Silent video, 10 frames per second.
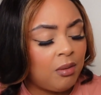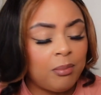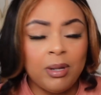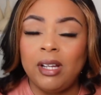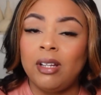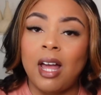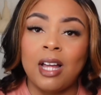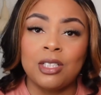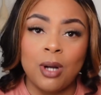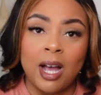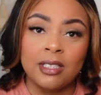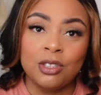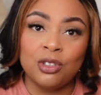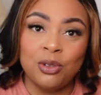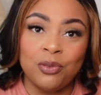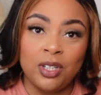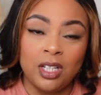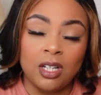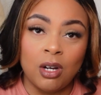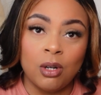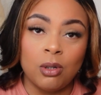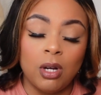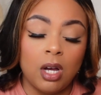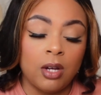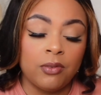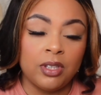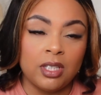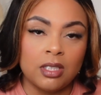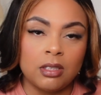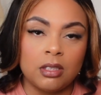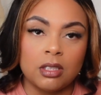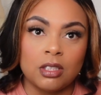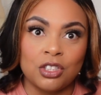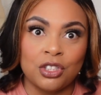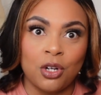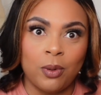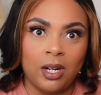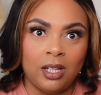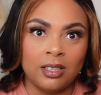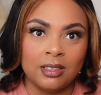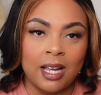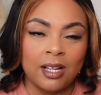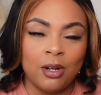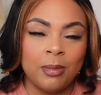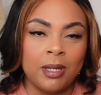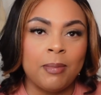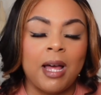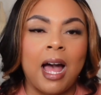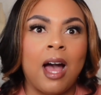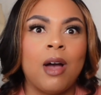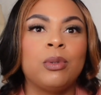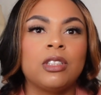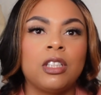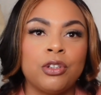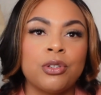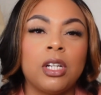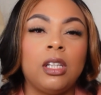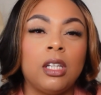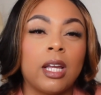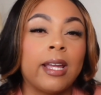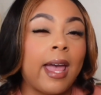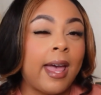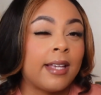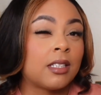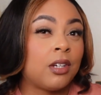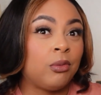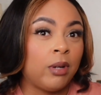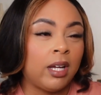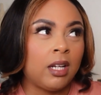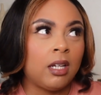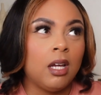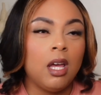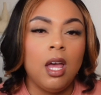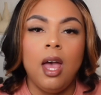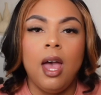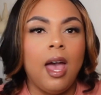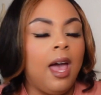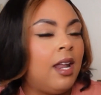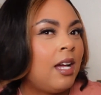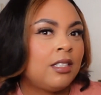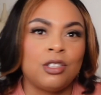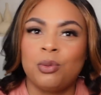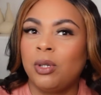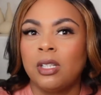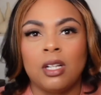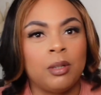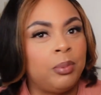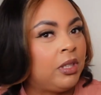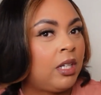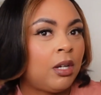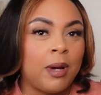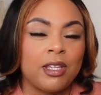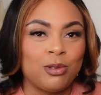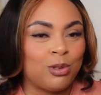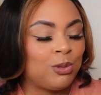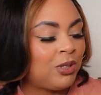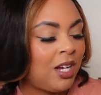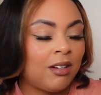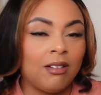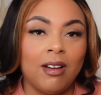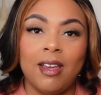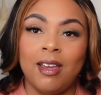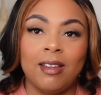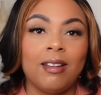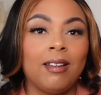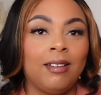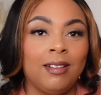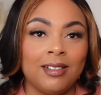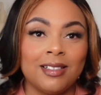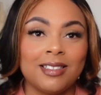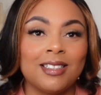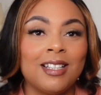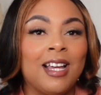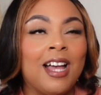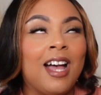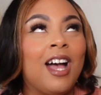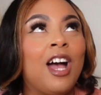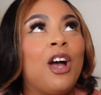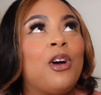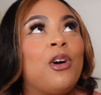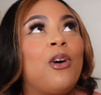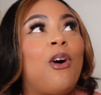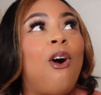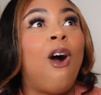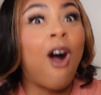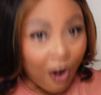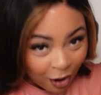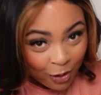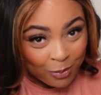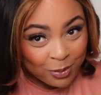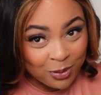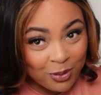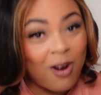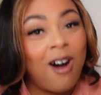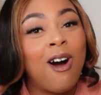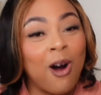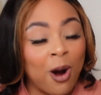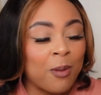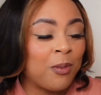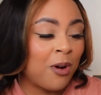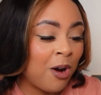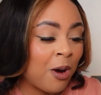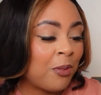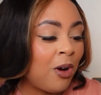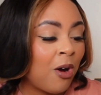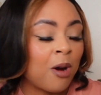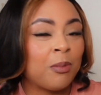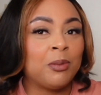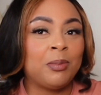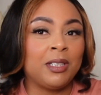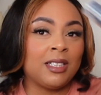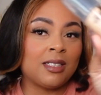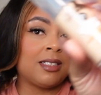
but I tried to do a video of this just to show what it looks like on me, but I was literally looking casket ready, and I just wasn't gonna put that on my YouTube channel. It looks horrible, horrible, horrible, horrible, but this